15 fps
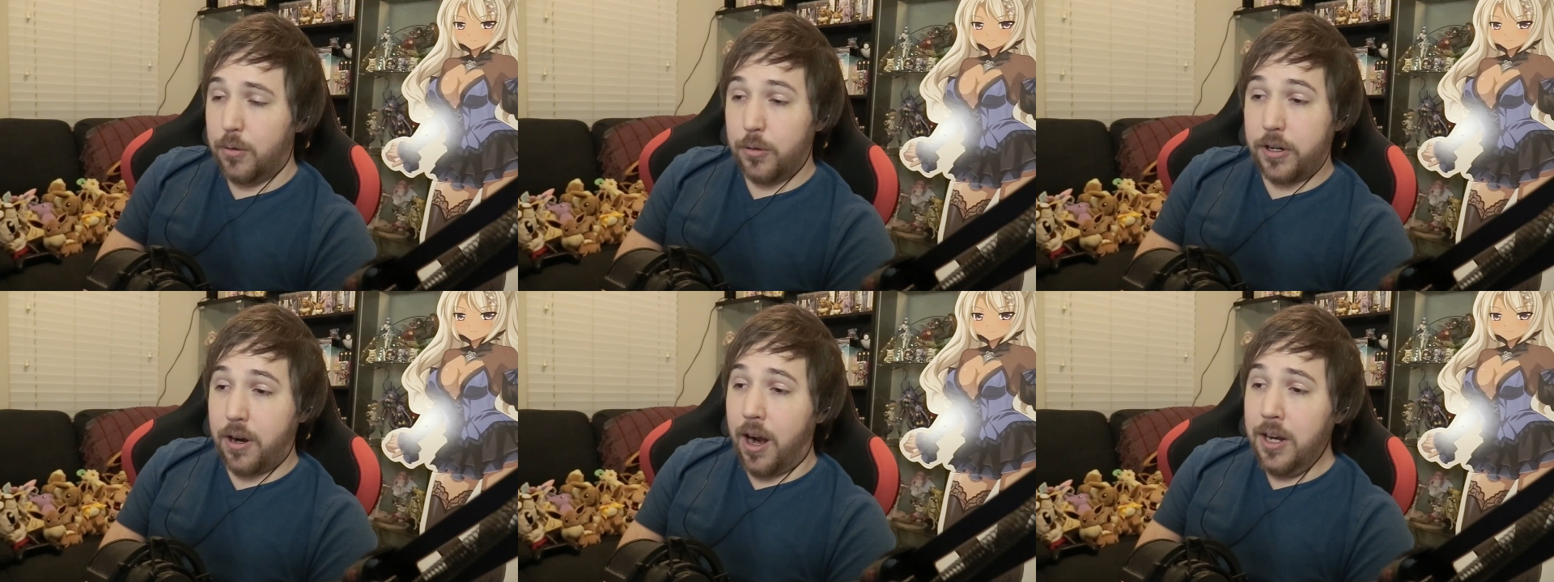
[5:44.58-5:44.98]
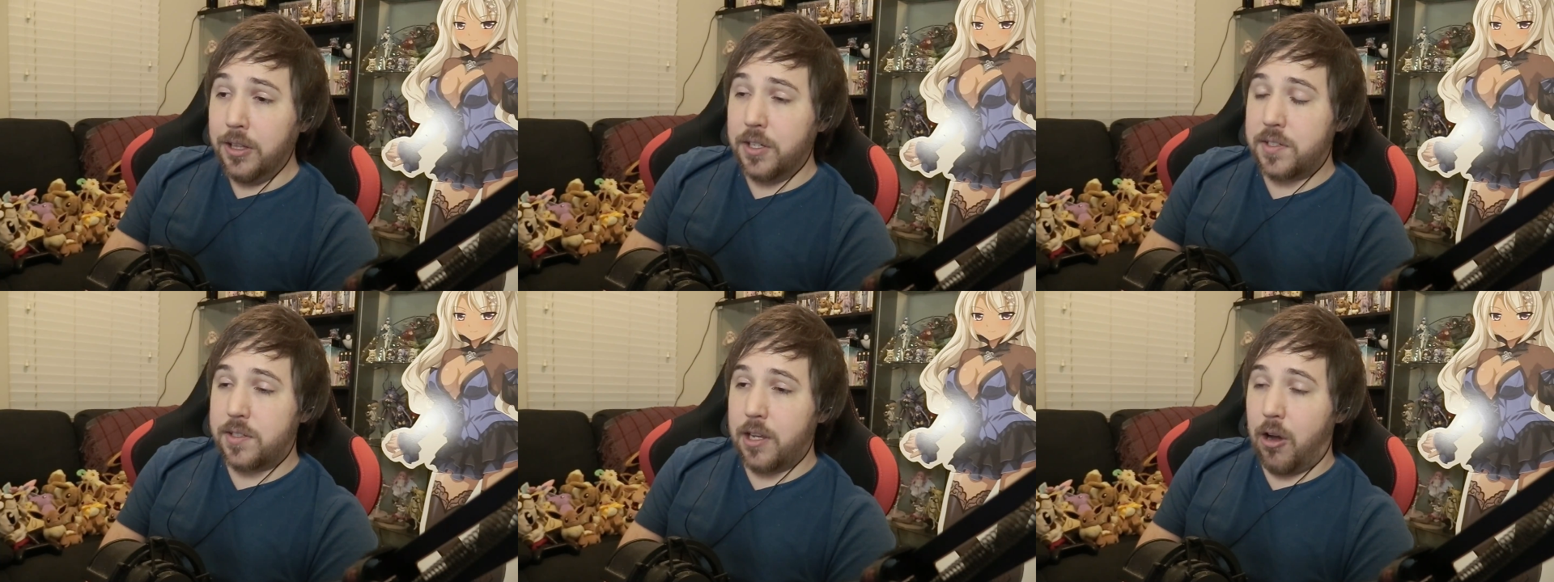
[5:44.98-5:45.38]

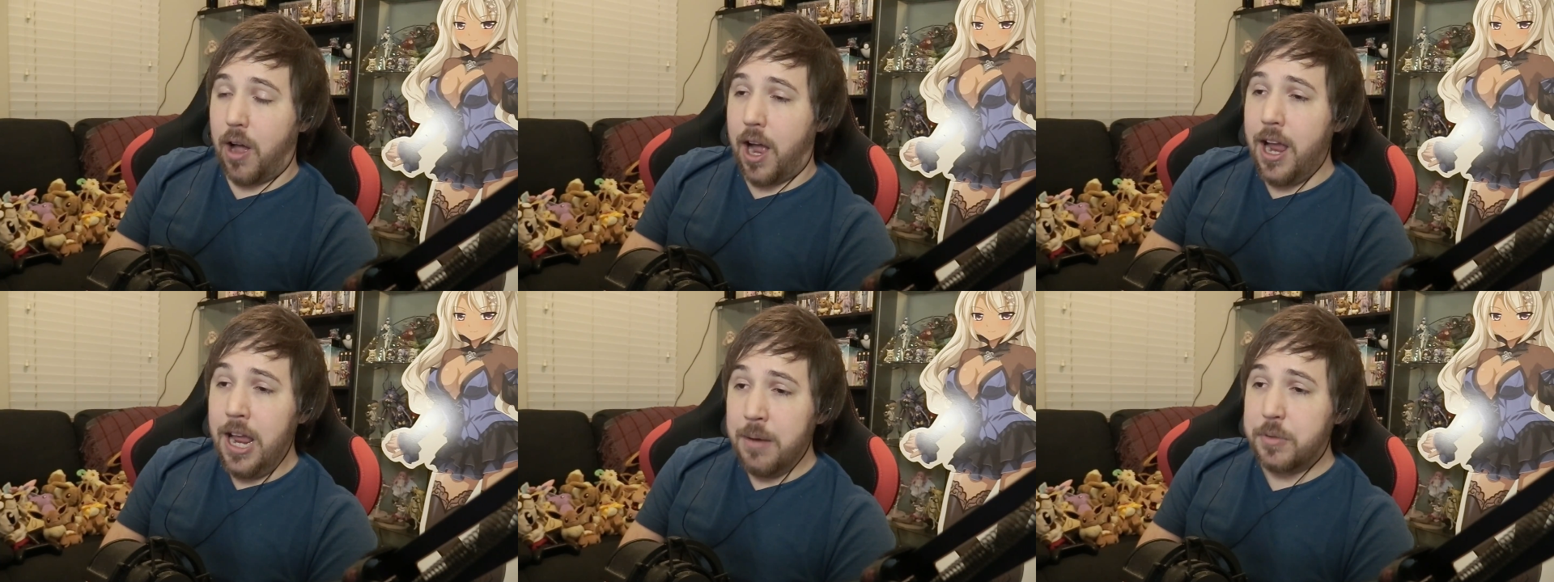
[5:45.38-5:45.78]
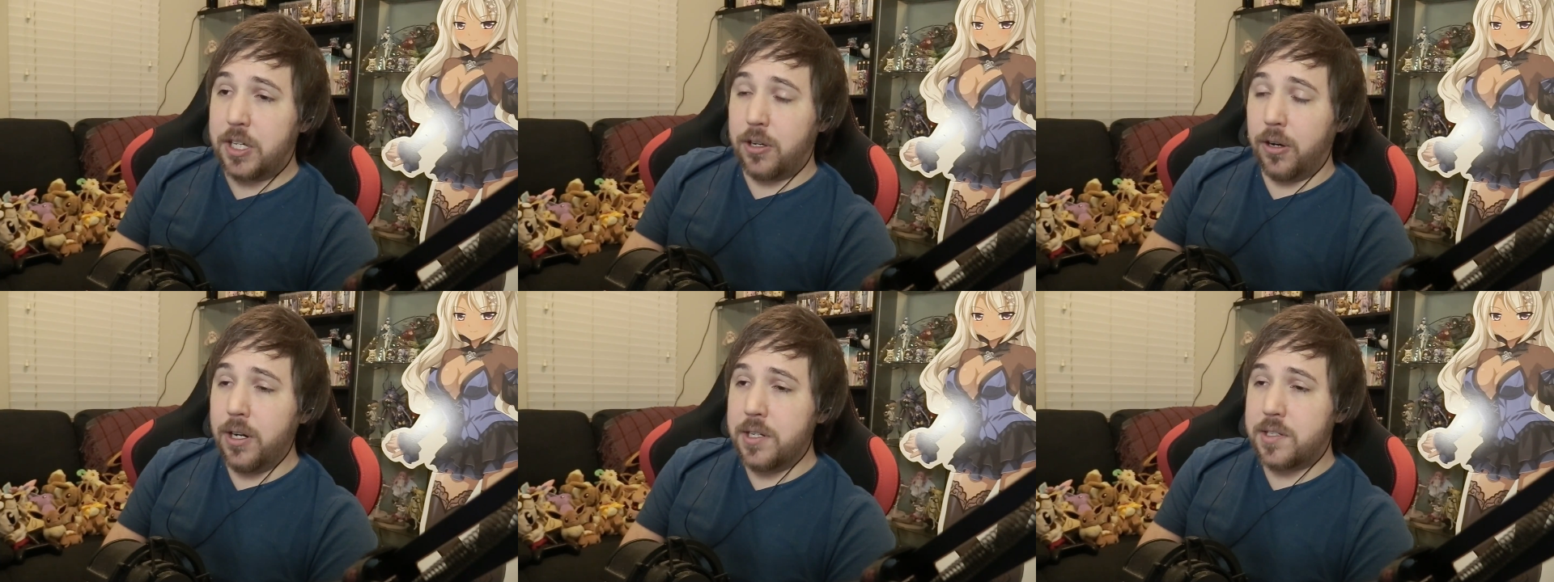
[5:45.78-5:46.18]
Regardless, though, I am
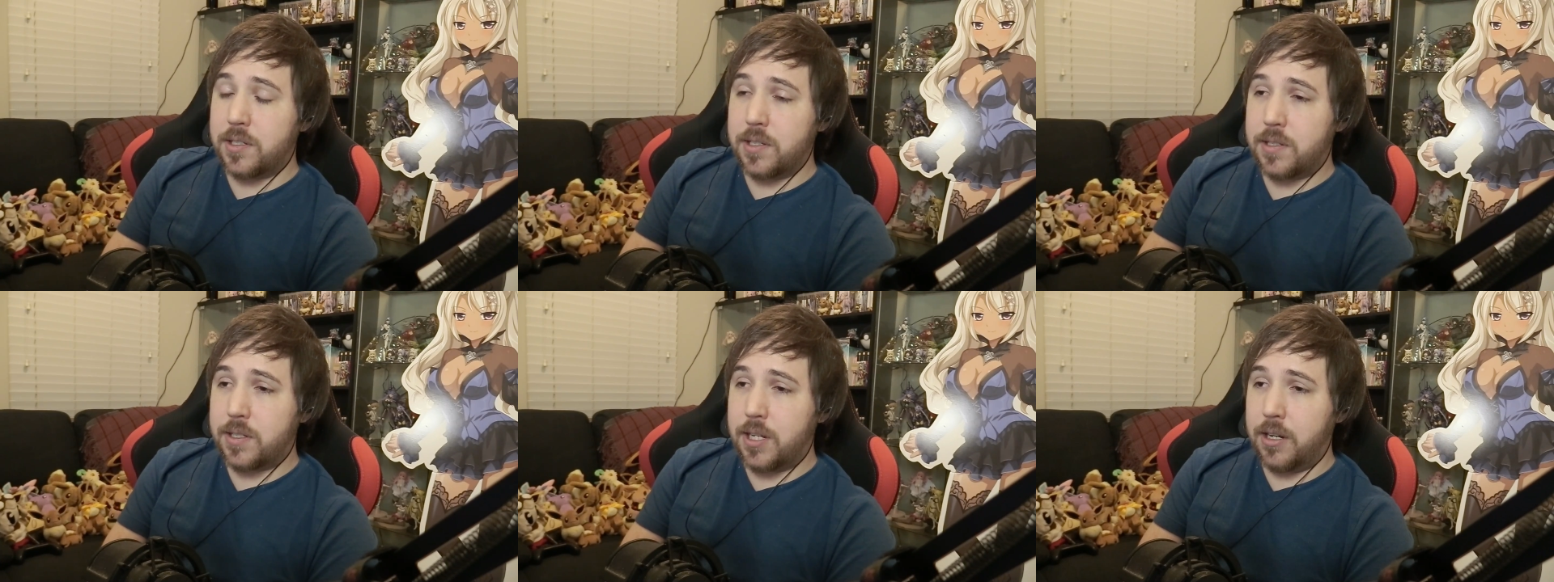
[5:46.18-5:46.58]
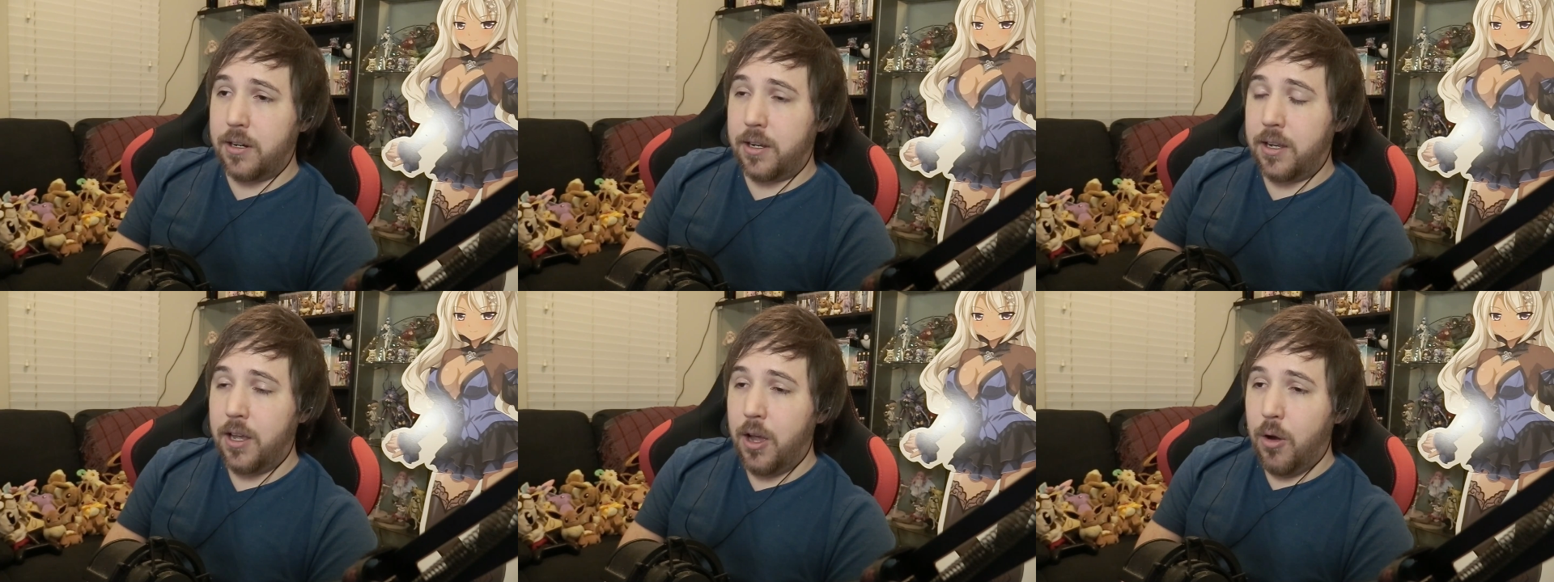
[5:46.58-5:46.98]
curious to
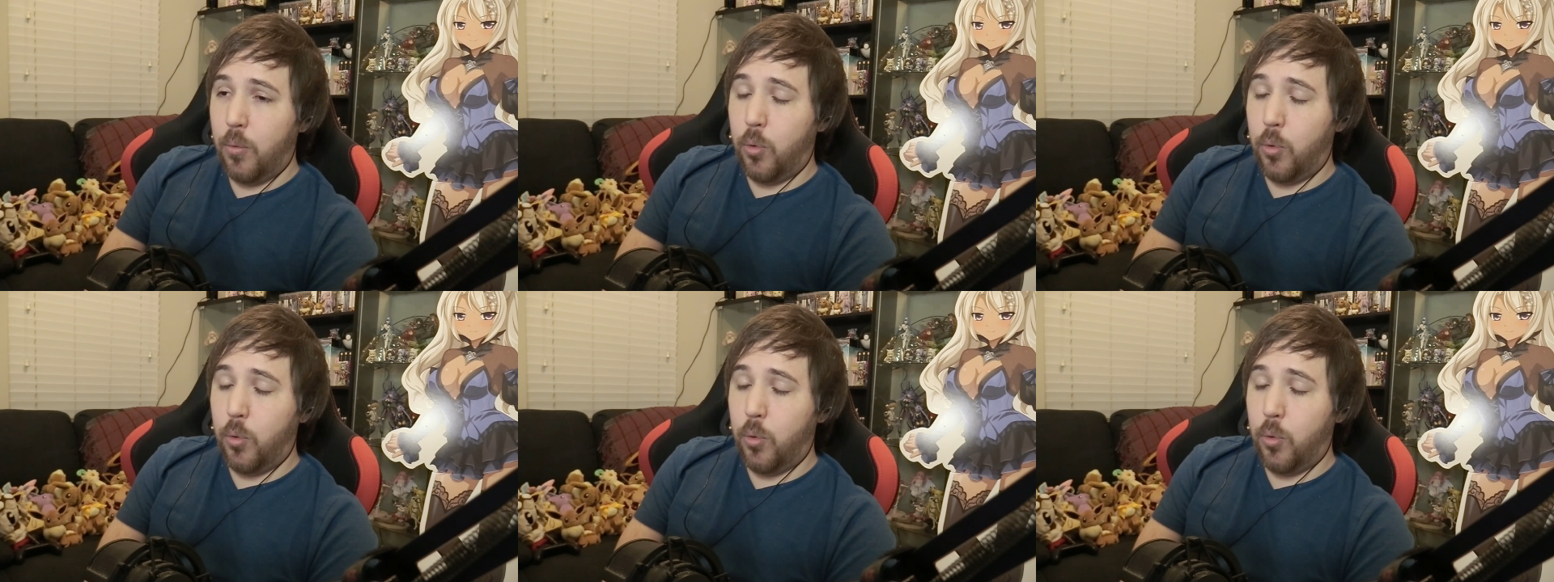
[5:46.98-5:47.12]
see